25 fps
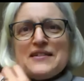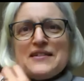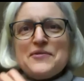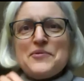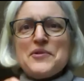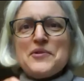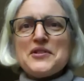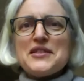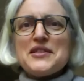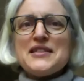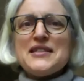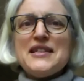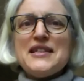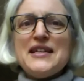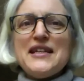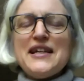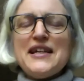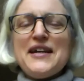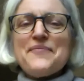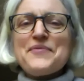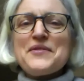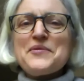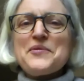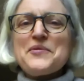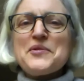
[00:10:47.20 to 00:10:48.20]
What's
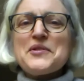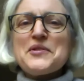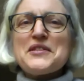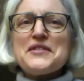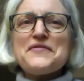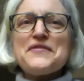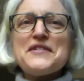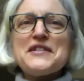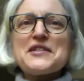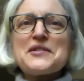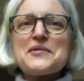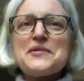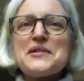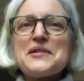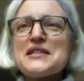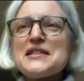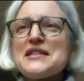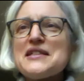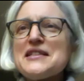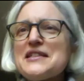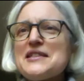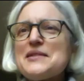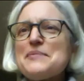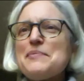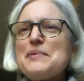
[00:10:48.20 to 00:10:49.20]
the first question
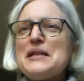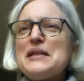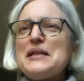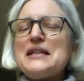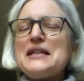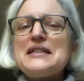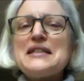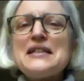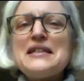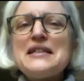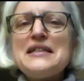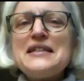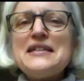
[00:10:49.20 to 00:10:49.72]
that's appeared?